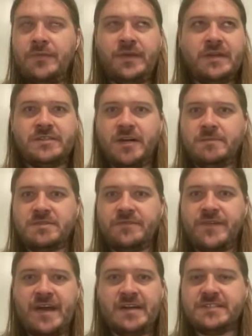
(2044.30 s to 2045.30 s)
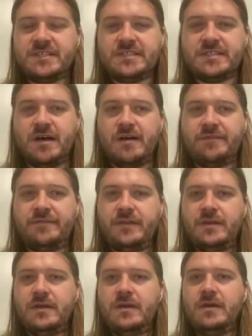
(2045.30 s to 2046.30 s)
think in terms of fantasy stuff,
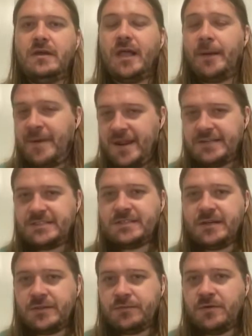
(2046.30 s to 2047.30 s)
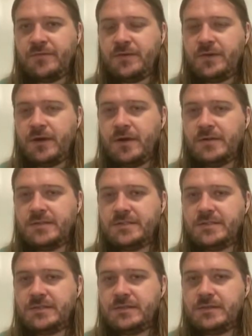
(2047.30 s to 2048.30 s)
like Penix is going to throw for
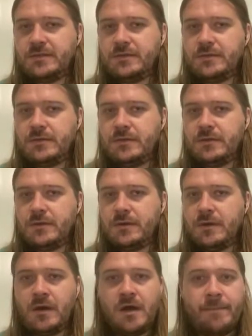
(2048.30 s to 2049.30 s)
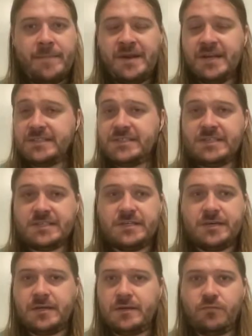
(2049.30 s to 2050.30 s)
yards. Penix is
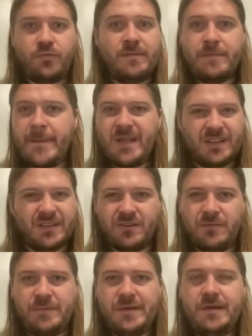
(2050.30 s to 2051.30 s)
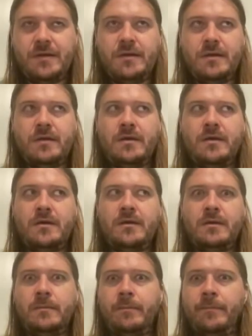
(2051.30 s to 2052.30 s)
going to run maybe a little bit,
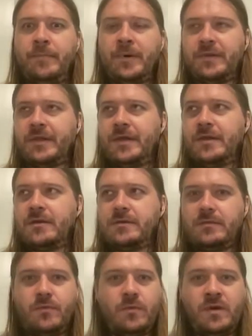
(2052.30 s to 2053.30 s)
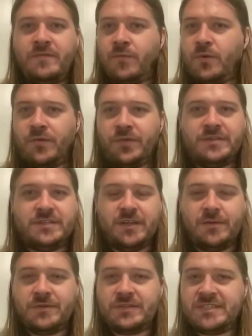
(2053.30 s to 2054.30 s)
but like we're only
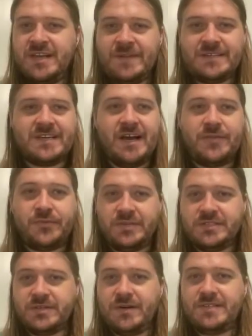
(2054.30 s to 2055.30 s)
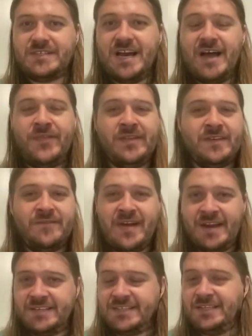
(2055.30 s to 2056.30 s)
dealing with a team that's got 3 starts. I think the
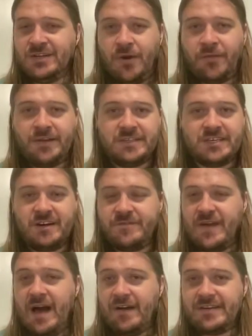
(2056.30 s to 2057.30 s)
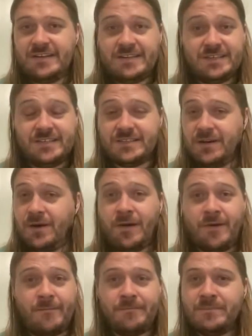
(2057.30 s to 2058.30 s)
fantasy darlings on your Falcons
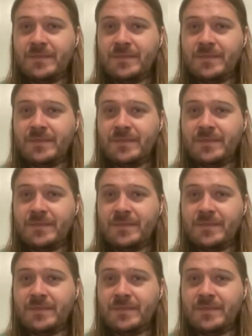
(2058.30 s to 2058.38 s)
are